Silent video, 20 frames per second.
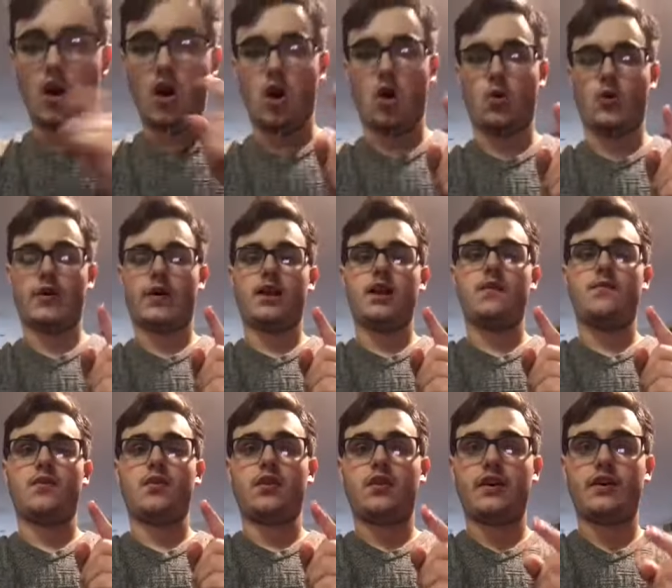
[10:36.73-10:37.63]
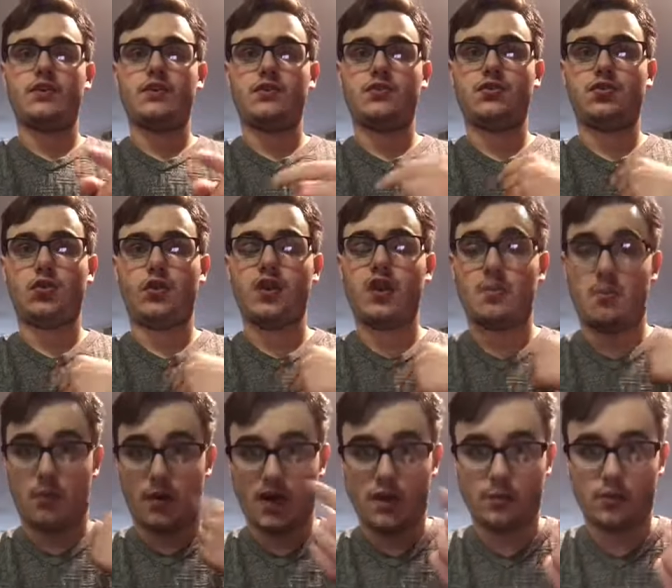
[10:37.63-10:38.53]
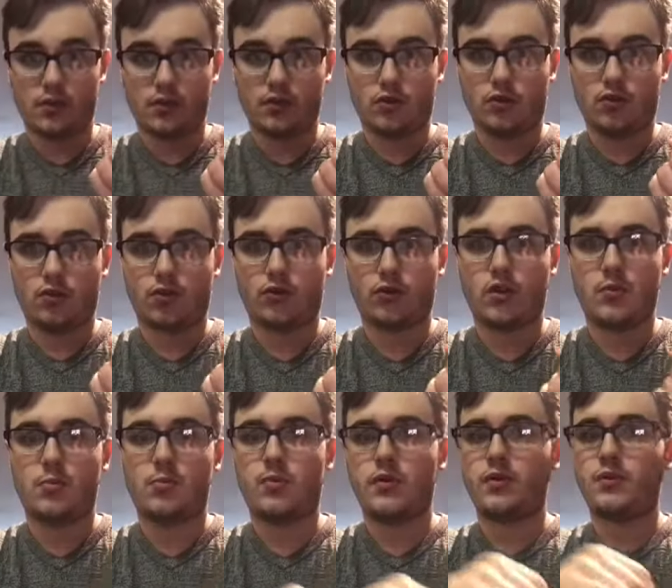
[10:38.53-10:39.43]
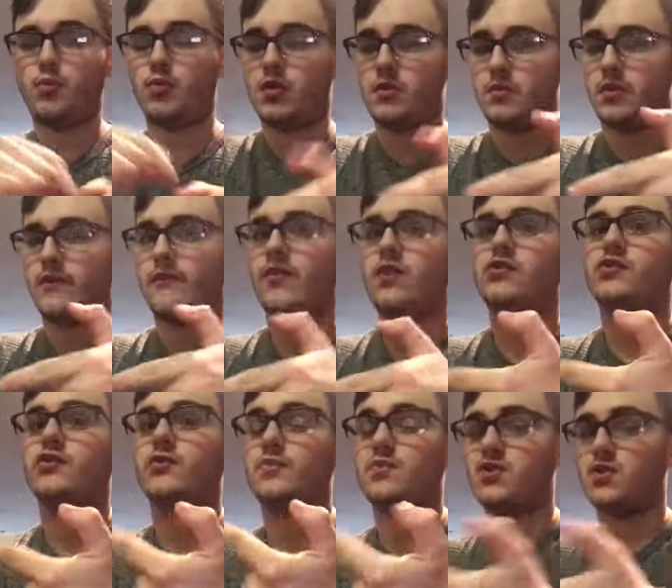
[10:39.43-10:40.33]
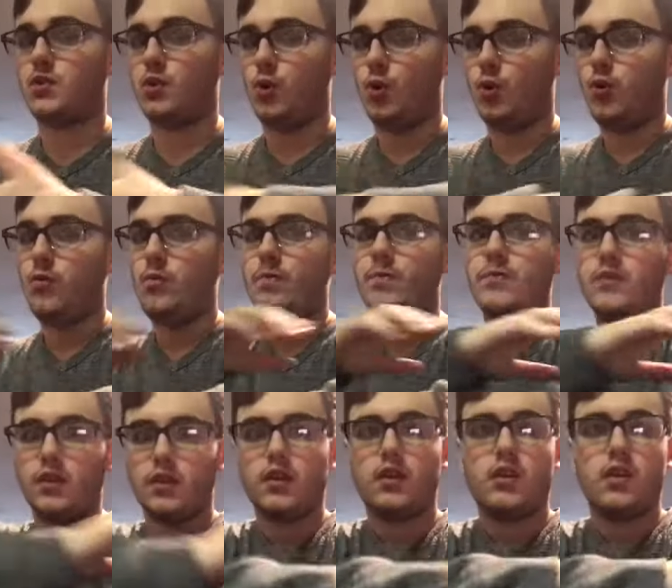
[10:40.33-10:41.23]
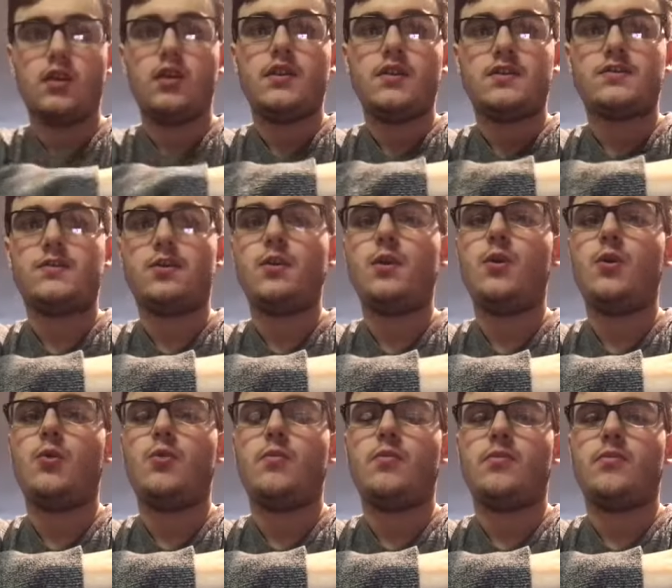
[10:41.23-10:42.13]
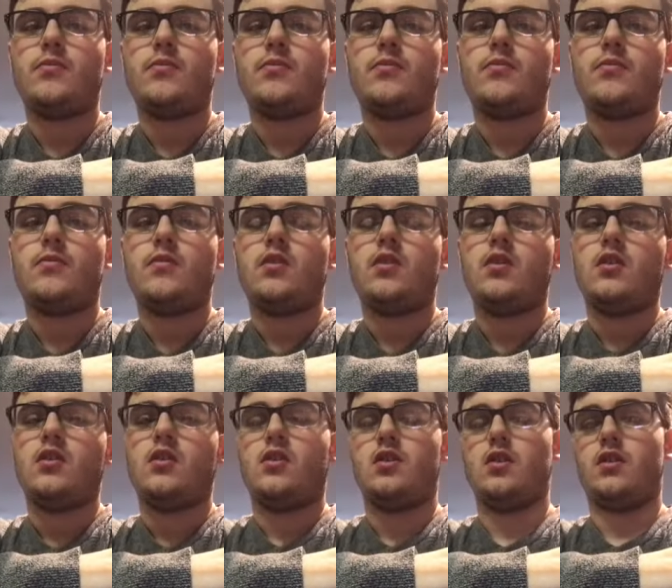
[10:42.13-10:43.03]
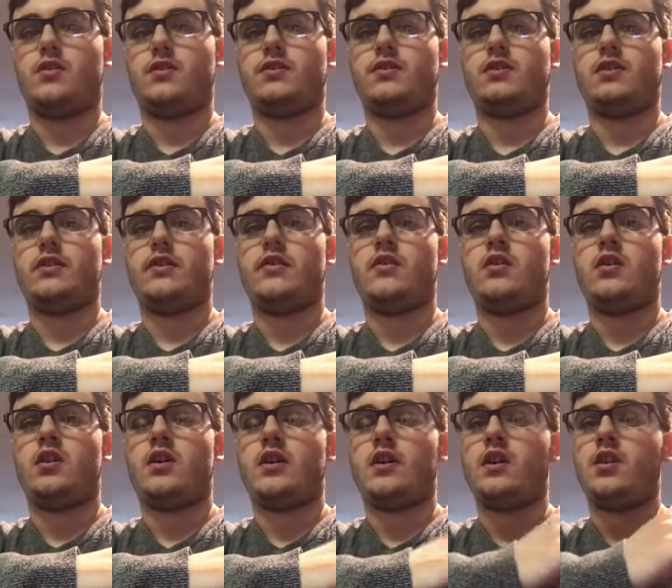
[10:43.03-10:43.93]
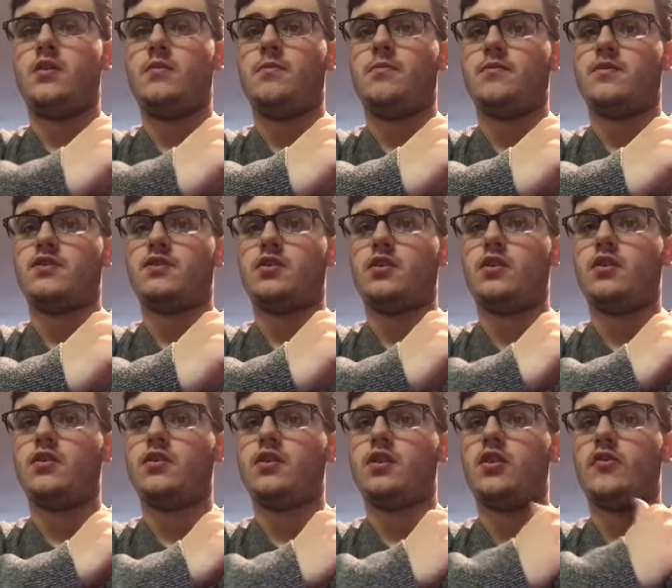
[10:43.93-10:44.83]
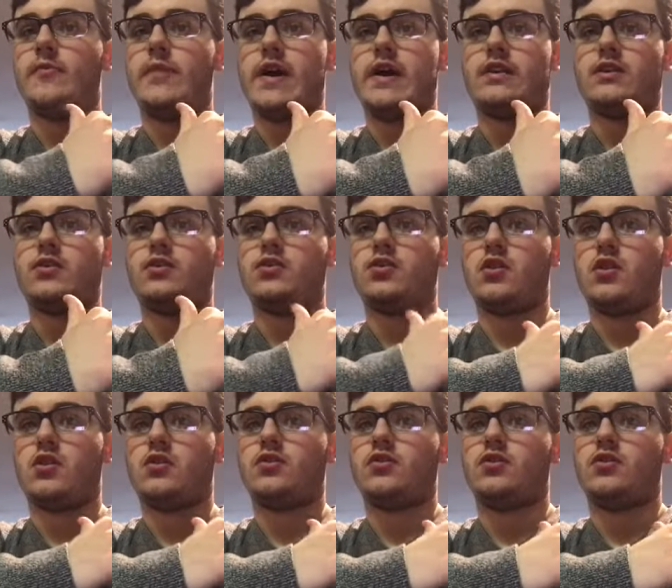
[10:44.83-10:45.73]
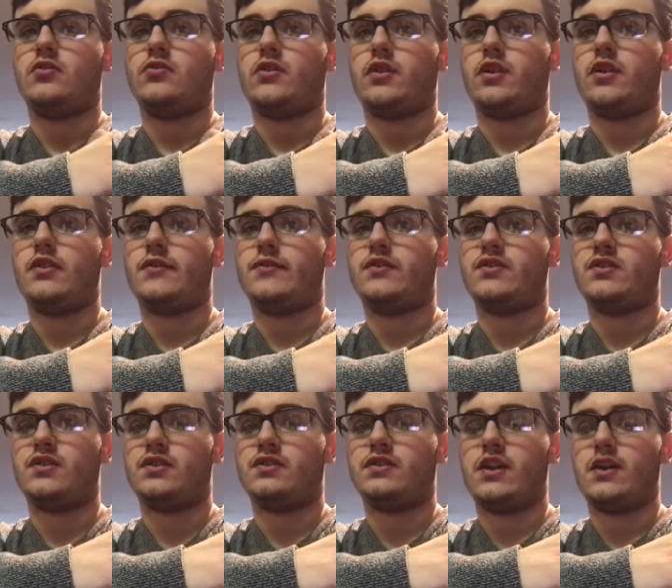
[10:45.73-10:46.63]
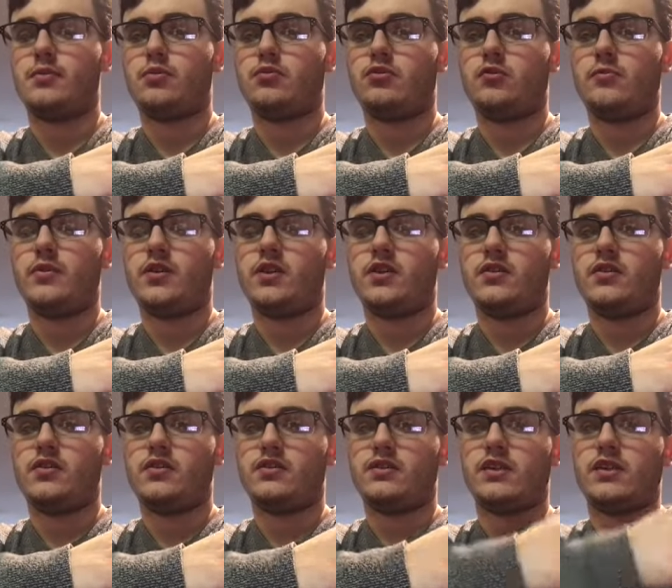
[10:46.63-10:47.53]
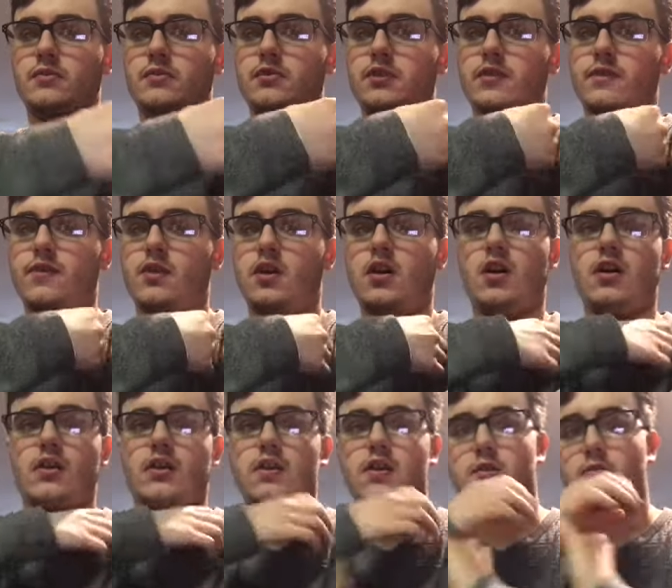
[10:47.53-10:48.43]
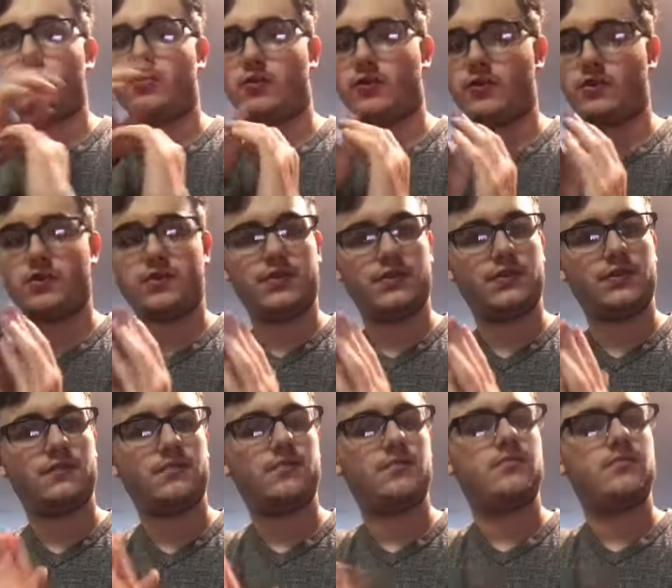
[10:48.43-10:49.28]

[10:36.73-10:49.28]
Oh, and I even got to join a biblical group with one of my friends from school. It's really cool. And also, I am starting to go back to church, like, ever since April, because I believe in God and I'm religious.